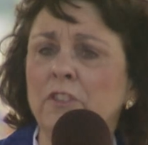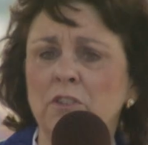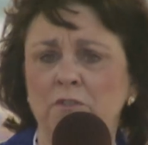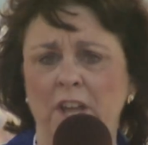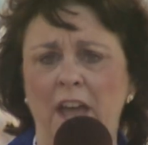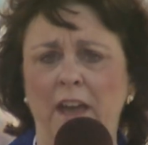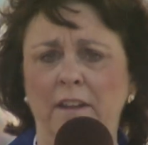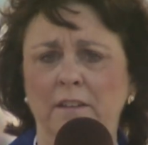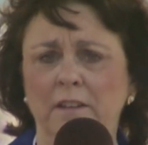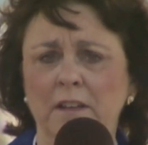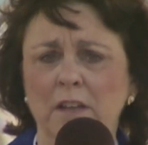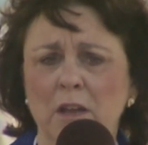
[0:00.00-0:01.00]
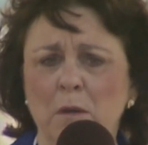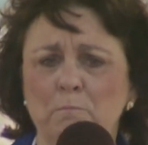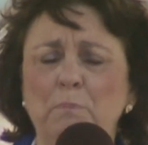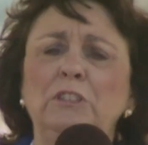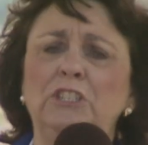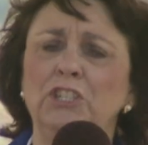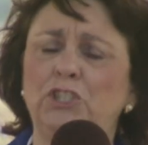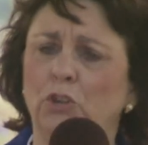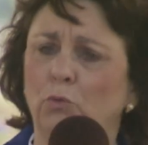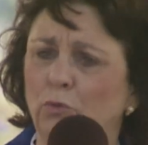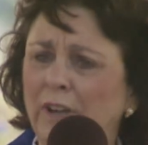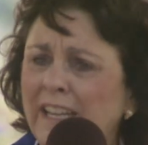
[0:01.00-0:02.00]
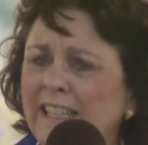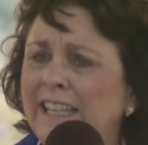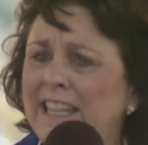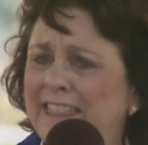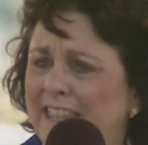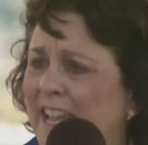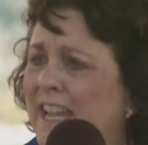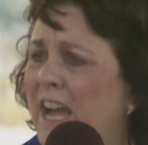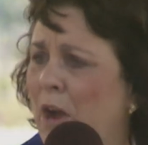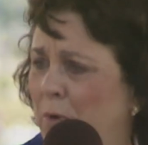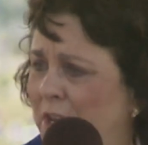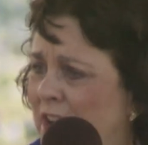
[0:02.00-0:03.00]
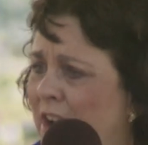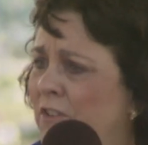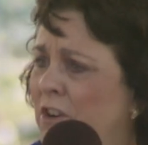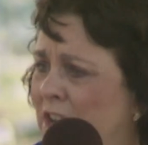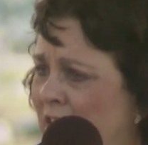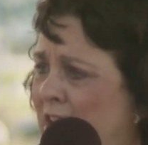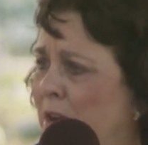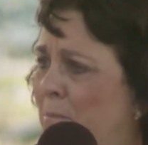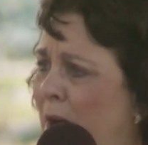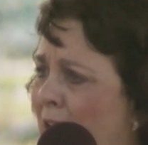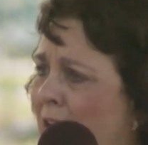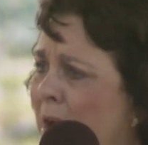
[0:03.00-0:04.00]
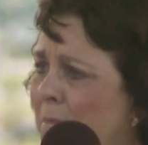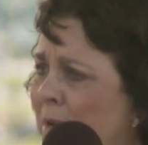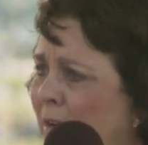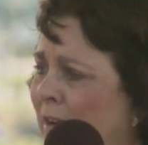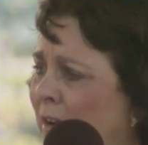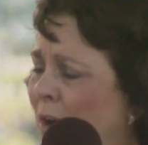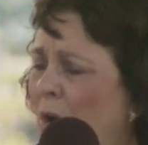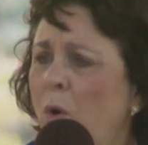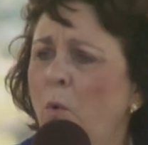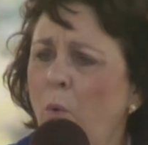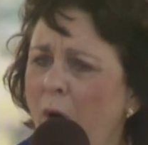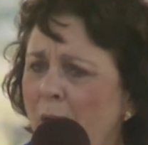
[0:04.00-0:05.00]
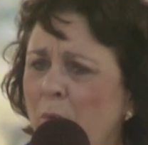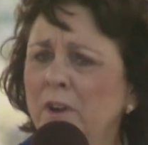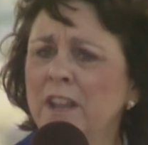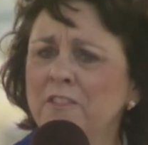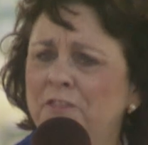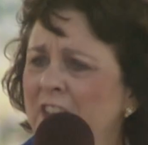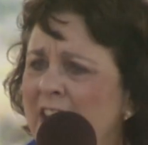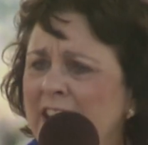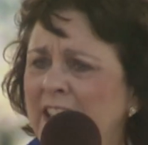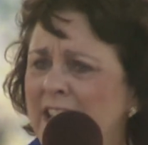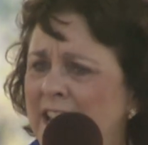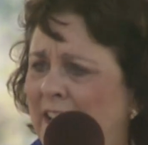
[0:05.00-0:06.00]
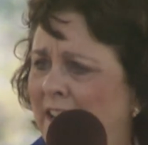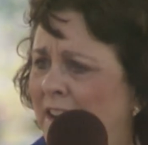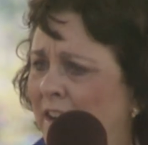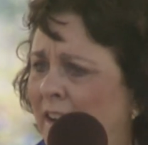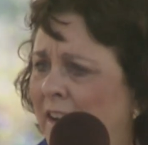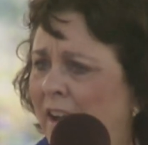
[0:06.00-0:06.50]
you, Dad. But did you really think I would never need a mom? What were you thinking?